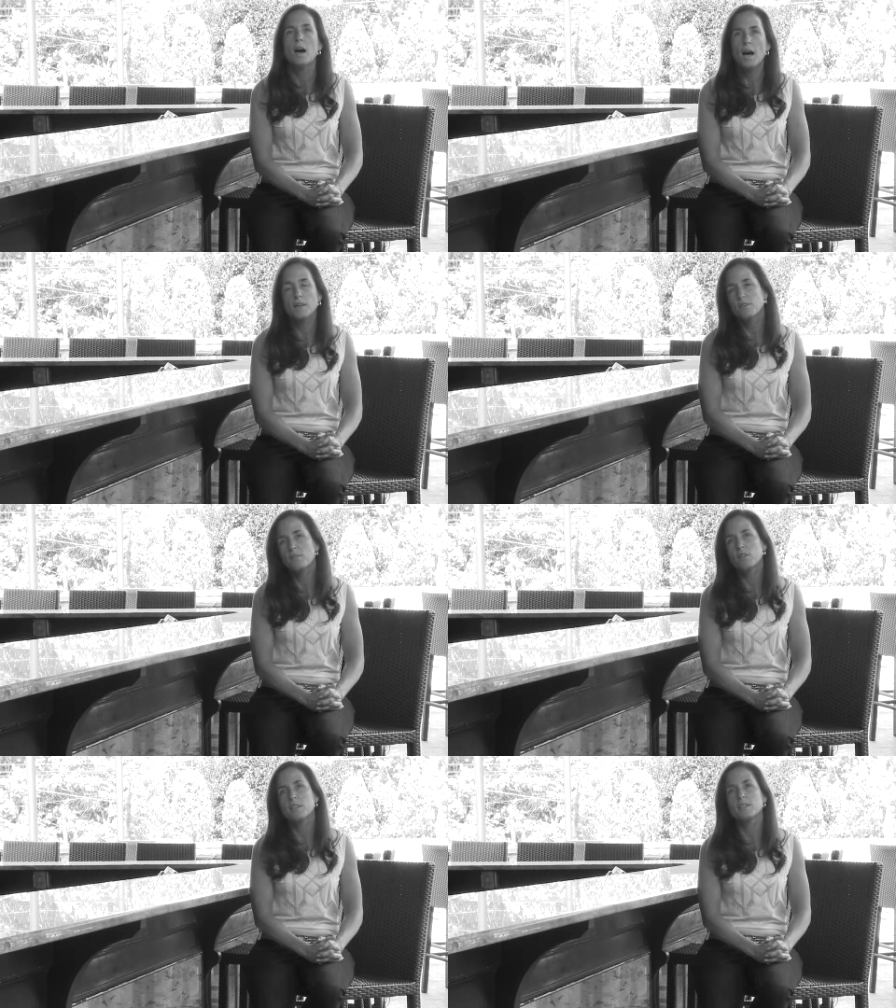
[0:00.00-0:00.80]
I've
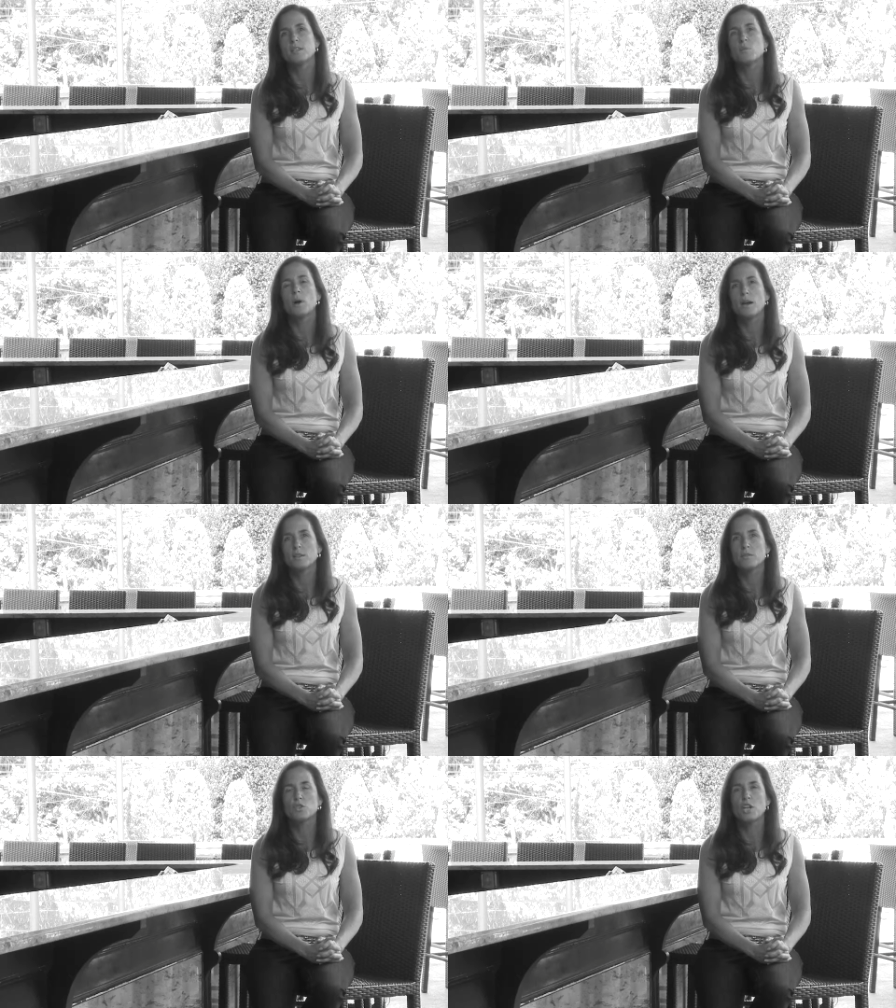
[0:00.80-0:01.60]
definitely seen a
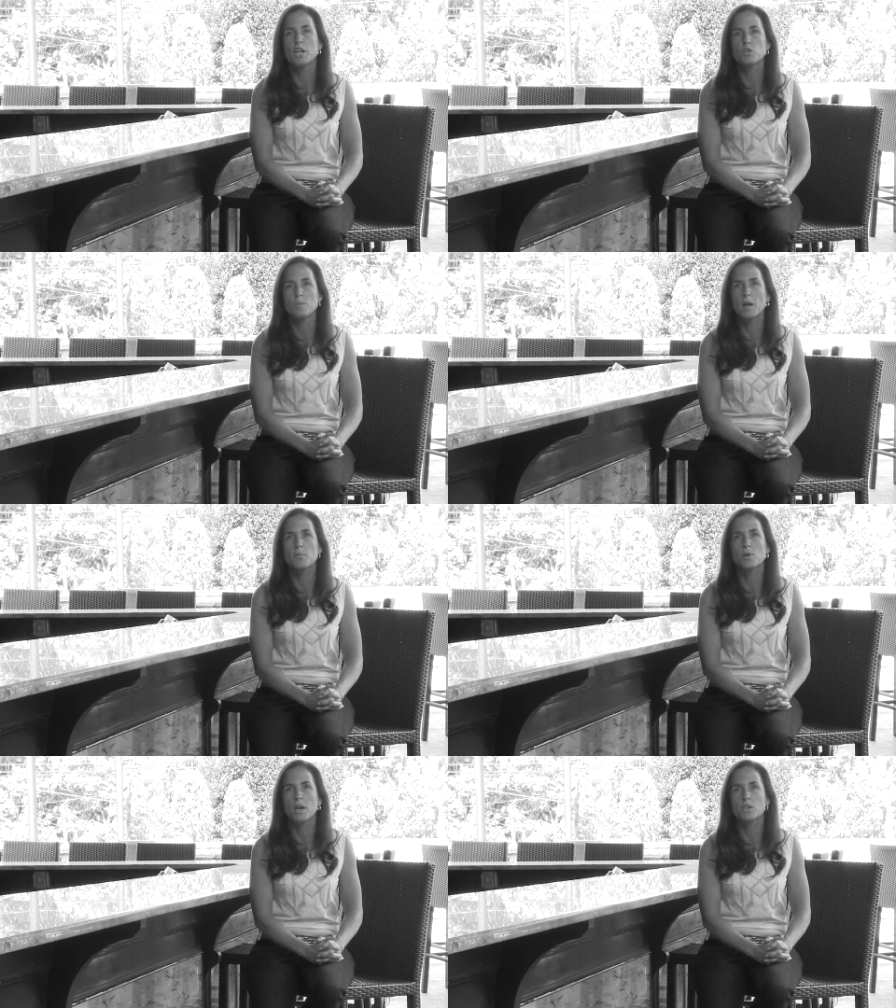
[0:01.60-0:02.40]
positive change in my
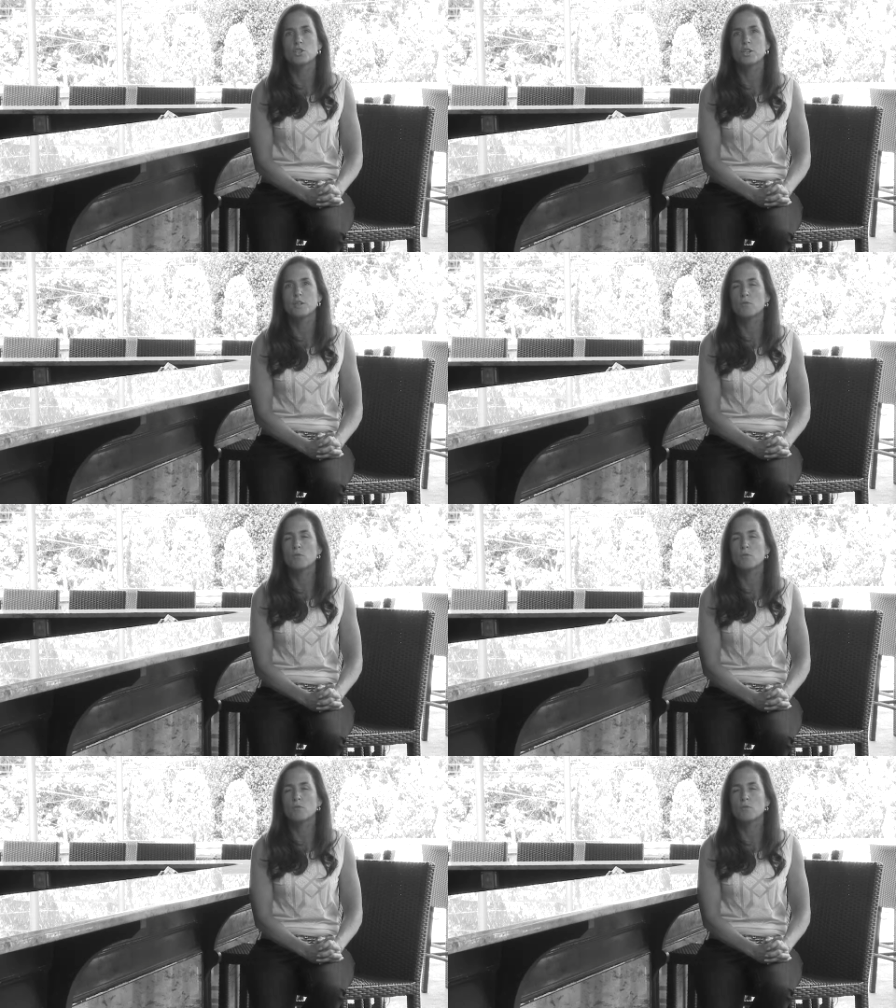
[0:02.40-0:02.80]
production.